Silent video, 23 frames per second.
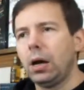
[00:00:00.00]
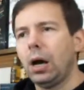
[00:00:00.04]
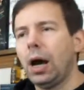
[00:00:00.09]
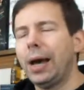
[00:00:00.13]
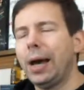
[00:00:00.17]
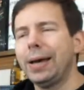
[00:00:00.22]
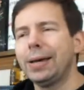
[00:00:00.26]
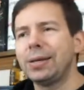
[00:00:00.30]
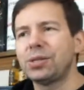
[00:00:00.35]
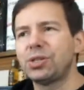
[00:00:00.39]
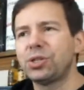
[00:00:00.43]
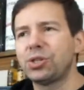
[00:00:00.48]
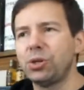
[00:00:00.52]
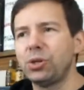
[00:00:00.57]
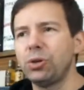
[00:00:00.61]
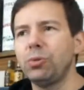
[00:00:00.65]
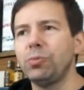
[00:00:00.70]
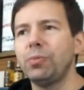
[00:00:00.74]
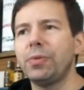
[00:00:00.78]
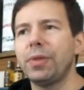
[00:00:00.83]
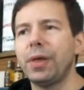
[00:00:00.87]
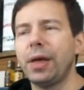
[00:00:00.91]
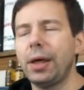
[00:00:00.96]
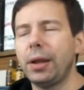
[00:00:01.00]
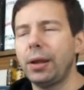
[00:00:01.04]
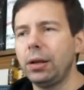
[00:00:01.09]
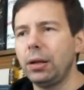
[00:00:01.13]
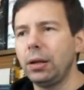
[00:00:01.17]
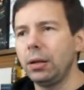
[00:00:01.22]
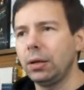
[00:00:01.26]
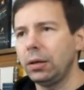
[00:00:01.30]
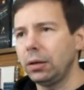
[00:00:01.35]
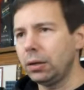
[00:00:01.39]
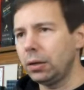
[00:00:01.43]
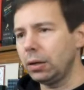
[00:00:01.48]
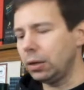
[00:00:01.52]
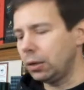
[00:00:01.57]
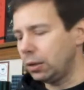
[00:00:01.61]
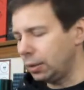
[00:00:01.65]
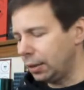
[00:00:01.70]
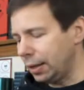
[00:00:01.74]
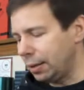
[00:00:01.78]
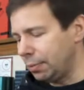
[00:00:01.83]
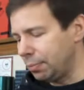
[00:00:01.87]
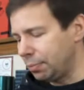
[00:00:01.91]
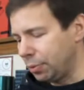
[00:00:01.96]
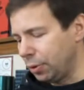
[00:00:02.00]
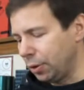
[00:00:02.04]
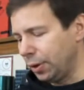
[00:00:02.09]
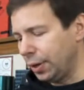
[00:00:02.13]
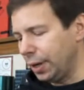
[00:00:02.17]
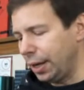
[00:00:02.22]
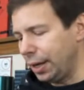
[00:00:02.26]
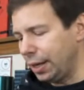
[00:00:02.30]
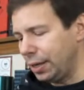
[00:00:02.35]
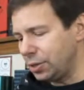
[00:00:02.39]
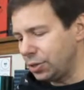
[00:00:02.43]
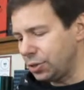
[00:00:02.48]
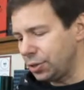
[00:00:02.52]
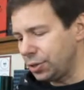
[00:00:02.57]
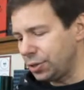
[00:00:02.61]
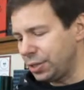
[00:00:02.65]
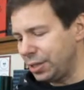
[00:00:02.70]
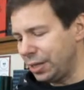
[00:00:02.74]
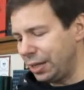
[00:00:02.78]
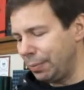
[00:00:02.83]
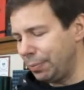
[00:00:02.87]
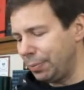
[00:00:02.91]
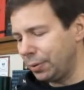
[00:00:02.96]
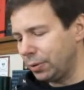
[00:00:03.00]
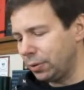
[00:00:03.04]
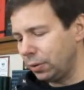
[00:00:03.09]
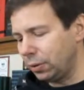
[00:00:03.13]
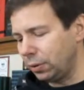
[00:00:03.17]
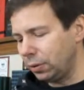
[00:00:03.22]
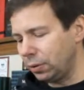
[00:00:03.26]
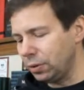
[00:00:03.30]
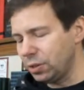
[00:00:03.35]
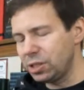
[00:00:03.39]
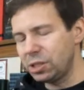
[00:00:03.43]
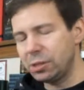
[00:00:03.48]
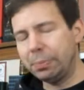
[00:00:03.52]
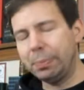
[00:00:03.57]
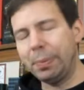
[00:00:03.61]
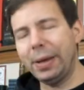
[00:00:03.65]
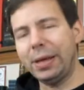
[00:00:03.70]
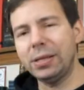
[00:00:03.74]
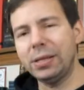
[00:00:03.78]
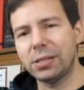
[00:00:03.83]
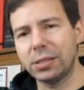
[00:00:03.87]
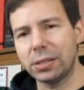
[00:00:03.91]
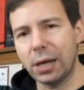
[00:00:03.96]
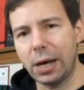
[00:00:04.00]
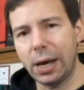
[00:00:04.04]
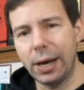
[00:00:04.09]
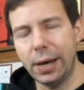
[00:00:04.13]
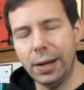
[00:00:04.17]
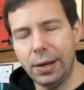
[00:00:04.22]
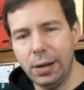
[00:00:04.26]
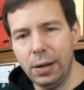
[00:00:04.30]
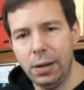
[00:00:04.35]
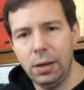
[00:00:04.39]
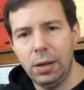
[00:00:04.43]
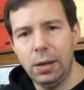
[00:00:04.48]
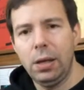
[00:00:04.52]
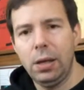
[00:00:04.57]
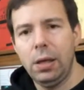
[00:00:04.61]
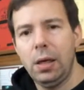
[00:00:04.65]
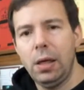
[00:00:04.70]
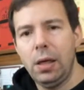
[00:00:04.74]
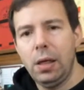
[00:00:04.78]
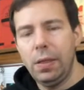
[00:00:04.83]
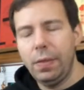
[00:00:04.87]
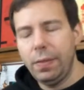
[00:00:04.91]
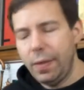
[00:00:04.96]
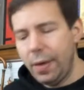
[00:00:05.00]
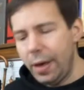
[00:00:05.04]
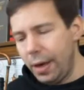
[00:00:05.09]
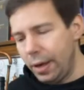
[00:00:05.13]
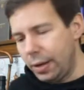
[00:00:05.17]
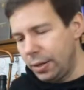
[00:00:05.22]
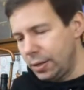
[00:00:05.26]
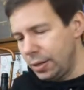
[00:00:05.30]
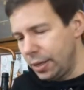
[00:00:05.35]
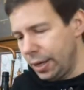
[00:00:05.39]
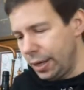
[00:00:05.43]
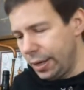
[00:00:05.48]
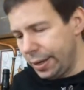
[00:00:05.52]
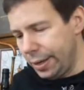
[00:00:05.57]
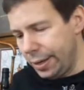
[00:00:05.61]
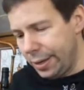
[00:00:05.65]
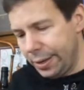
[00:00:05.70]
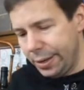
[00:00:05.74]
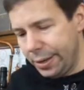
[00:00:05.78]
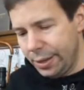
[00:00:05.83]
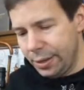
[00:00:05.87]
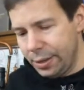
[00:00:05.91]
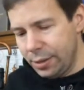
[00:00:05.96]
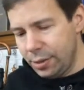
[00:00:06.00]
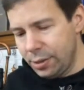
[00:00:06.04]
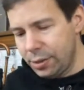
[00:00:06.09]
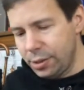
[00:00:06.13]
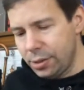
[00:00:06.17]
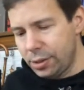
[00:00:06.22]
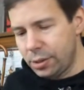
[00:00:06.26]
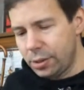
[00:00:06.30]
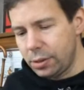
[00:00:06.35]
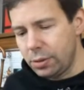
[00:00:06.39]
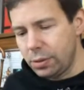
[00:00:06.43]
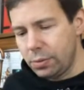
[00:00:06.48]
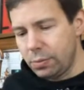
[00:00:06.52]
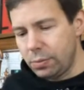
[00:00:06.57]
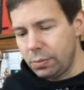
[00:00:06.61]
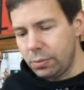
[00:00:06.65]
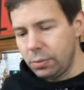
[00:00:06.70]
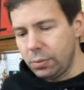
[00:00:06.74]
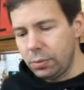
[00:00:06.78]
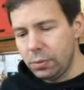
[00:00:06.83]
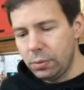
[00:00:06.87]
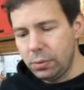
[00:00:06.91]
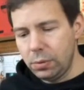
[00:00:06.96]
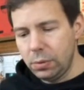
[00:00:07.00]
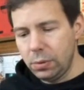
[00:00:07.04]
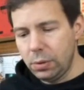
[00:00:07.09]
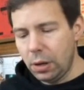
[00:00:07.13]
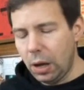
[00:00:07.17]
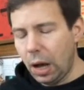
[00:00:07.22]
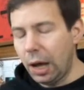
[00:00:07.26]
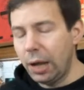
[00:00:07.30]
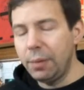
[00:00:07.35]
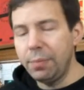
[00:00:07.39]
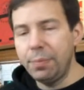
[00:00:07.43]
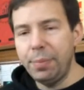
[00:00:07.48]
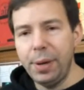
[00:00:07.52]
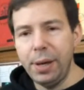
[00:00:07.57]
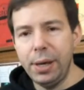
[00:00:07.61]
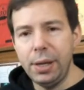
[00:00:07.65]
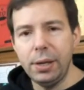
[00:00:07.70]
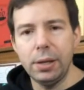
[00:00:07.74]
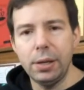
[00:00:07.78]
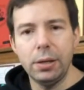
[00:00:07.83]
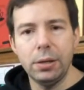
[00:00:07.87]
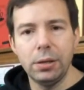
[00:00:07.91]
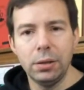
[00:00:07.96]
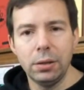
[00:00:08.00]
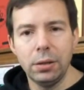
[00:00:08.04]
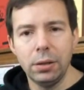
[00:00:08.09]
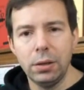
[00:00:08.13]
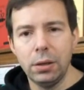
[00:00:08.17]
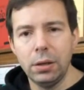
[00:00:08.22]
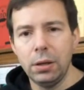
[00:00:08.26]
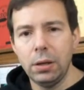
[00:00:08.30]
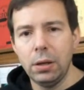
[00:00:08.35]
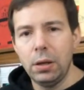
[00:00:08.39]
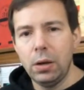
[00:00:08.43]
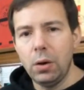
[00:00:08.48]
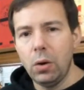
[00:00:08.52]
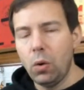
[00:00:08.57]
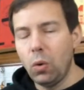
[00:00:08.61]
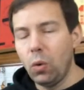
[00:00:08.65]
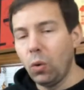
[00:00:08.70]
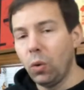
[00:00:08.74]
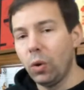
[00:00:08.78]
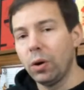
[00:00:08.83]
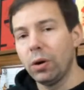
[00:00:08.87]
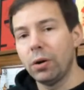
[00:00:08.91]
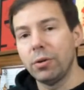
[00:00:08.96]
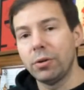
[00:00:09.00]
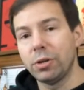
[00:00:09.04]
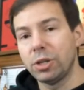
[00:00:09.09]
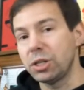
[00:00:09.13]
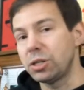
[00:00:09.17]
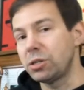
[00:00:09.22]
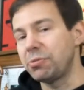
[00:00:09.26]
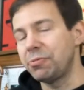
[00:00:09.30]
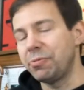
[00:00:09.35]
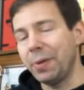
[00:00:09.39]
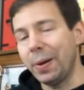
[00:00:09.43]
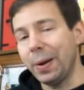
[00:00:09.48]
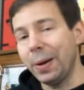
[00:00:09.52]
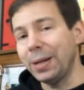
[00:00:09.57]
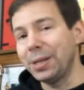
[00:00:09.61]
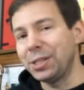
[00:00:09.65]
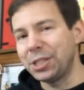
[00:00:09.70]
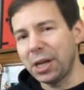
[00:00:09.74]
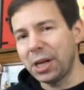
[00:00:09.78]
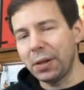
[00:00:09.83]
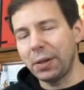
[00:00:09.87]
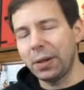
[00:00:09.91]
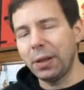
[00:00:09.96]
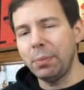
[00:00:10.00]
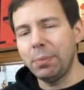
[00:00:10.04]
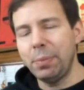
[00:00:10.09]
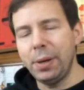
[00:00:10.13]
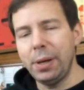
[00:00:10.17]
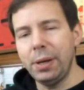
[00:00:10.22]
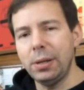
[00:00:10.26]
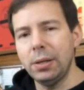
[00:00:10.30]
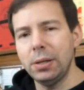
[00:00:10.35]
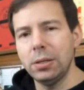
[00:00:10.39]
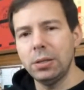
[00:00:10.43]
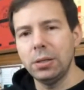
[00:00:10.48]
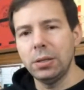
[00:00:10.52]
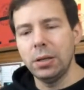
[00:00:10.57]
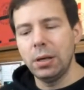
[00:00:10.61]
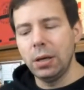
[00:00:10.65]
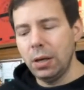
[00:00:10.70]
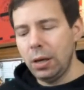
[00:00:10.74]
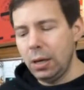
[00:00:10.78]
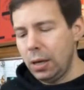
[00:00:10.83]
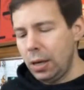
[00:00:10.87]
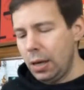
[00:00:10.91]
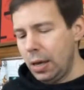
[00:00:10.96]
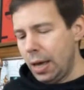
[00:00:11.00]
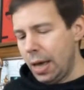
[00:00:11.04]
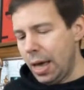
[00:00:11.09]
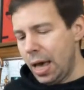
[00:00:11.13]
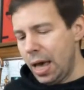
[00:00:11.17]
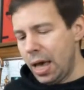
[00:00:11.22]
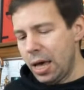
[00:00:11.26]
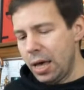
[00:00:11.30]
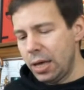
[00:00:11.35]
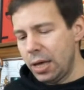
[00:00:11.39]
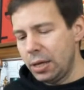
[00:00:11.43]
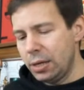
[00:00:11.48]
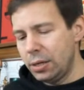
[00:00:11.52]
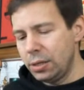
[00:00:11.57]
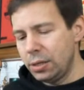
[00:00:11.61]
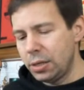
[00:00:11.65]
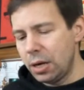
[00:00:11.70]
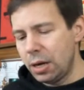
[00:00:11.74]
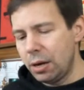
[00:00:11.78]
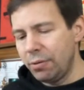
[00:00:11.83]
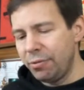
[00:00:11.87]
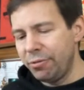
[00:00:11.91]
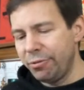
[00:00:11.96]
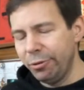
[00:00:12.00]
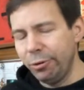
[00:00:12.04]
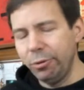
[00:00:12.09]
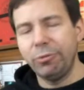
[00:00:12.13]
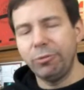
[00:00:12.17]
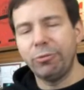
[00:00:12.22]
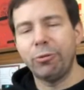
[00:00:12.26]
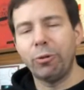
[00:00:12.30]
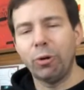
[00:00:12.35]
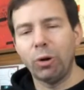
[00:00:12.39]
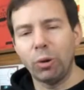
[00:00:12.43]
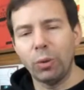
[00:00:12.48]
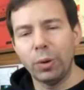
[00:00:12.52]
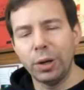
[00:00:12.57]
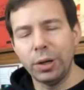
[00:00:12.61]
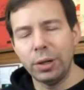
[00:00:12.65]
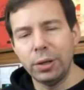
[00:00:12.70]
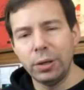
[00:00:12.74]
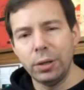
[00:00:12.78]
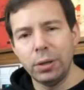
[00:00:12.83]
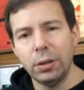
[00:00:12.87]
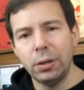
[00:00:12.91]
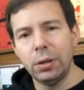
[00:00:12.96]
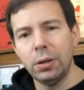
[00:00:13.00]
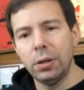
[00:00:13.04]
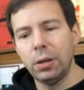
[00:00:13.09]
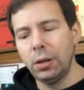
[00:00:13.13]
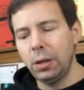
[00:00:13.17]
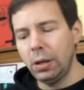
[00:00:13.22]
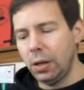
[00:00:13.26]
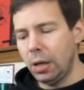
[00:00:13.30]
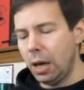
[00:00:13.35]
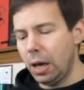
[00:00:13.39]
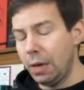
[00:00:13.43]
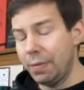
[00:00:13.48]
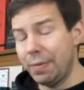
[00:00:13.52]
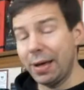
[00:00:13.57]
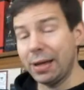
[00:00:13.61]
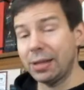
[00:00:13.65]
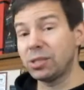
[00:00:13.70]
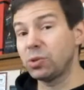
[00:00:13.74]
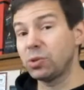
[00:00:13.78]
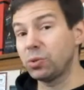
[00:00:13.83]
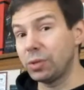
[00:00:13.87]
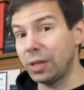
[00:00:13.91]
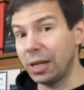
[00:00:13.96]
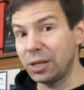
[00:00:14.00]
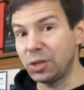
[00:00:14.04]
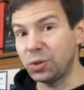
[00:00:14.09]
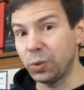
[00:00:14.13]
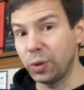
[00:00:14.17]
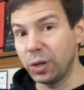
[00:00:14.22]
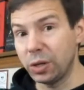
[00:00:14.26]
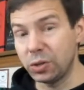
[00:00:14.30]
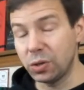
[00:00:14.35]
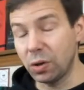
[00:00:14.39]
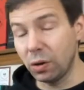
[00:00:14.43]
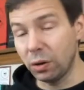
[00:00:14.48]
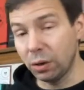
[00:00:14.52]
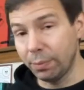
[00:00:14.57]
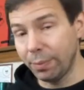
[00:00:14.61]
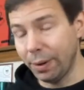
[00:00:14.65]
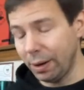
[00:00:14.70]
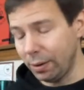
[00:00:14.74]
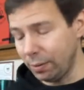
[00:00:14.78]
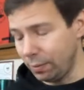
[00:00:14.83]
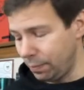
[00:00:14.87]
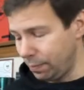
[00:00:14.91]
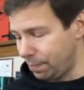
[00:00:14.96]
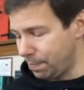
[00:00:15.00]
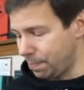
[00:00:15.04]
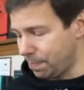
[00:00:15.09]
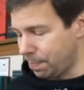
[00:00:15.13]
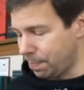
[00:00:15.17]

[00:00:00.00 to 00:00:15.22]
I assume that Glenburgie is your typical space side that is unpeated or just very gently peated and fruit forward, and that's what it's all about.